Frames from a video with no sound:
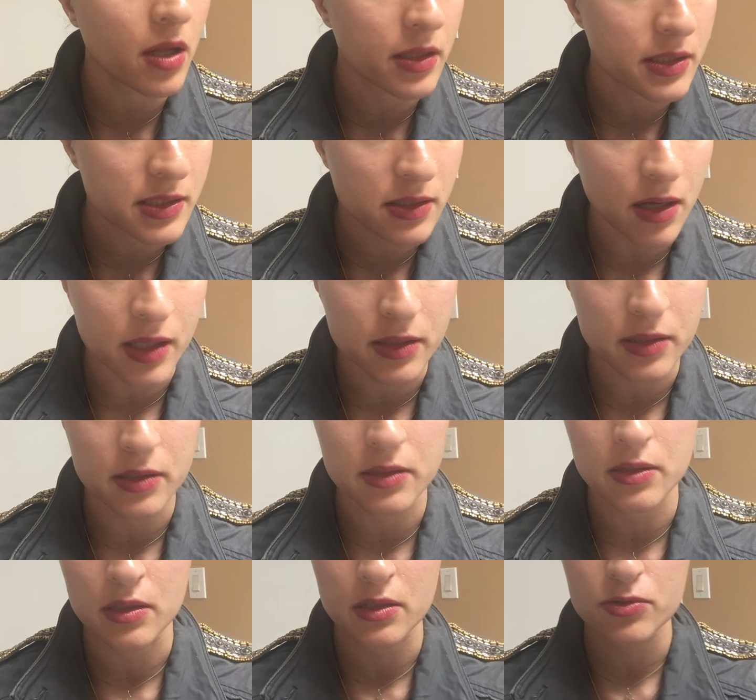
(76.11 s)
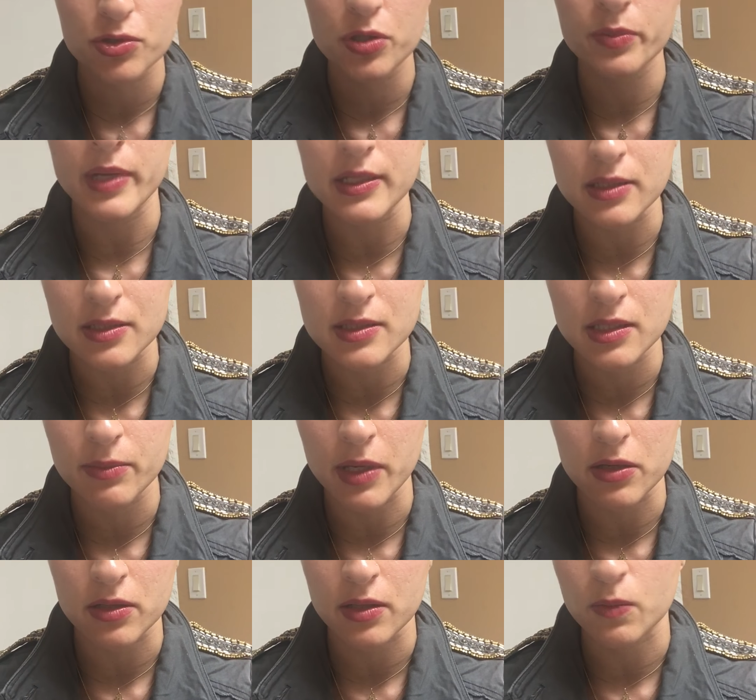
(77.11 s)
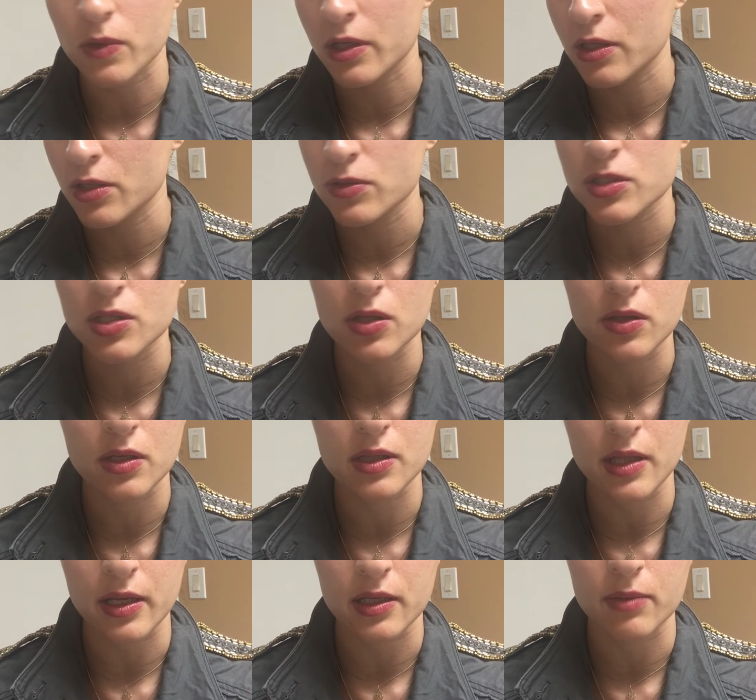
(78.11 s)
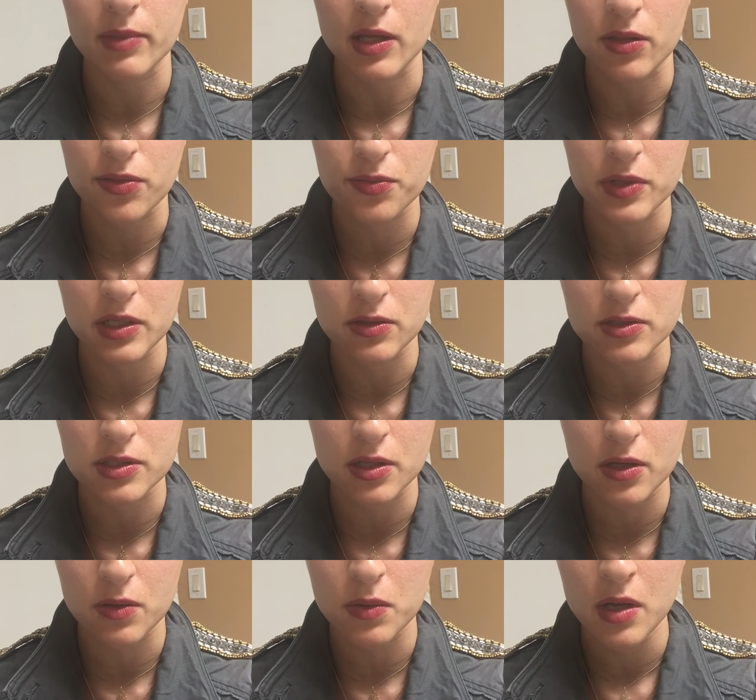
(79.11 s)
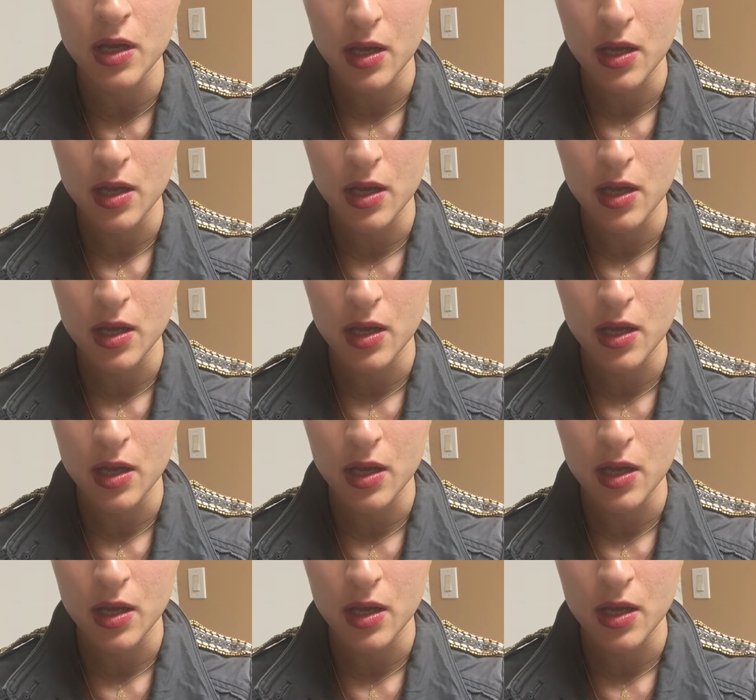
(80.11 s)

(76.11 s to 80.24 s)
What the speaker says: it's gotten tremendously better than what it used to look like about 3 years ago.